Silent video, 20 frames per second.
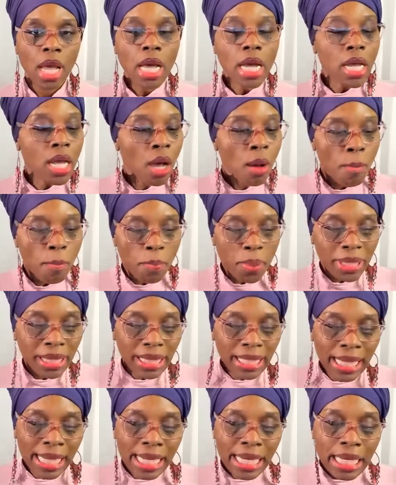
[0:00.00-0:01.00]

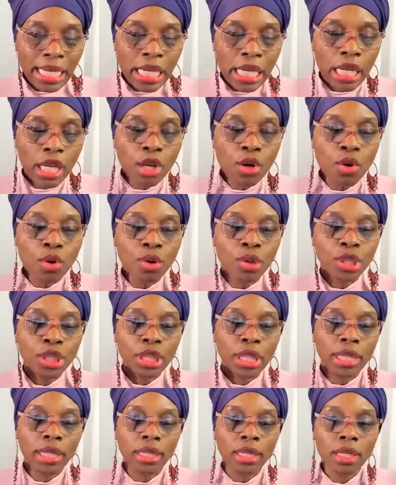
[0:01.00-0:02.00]
Complete
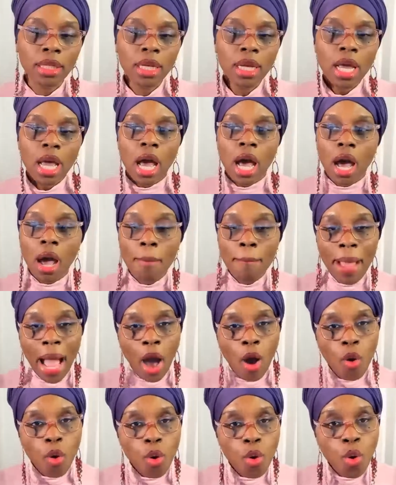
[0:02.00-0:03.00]
delusion
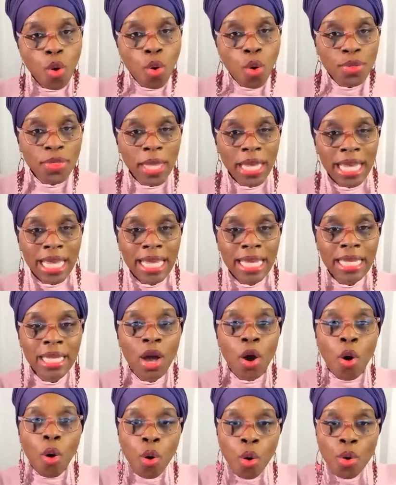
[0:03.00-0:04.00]
about who
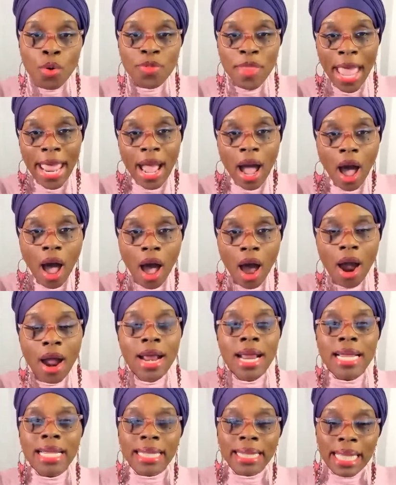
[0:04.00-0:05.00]
they are.
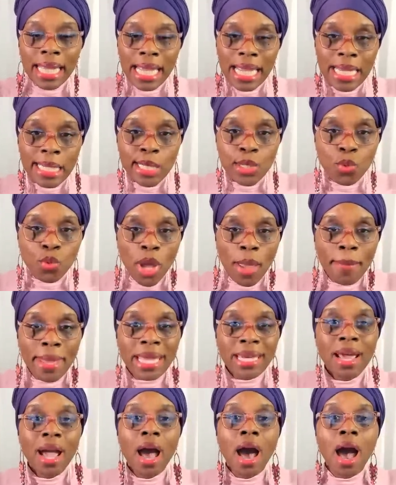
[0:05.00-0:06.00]
These
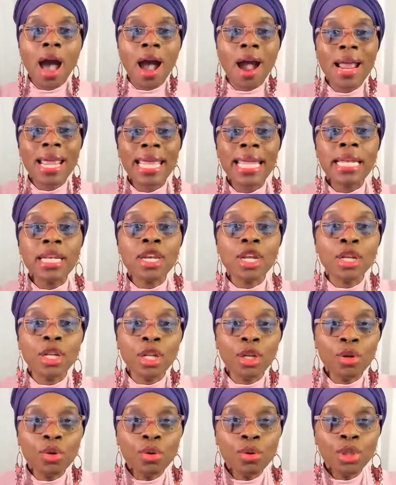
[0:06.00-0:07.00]
women are in
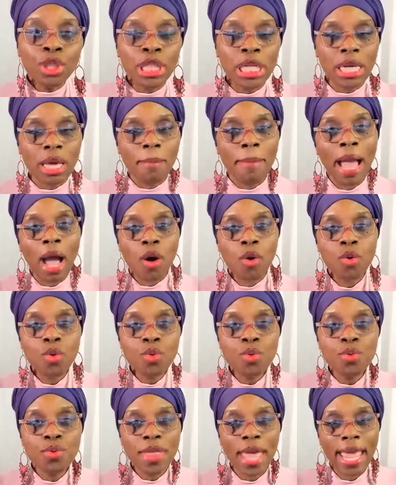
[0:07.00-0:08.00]
delusion about
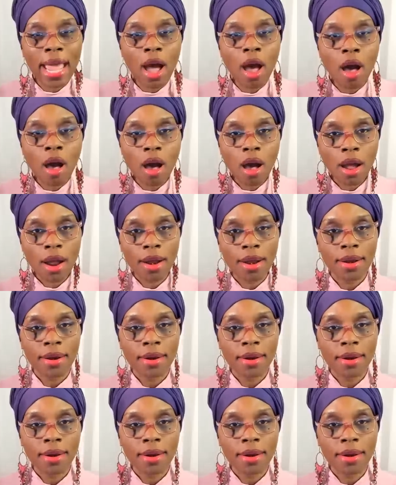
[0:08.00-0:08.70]
who they are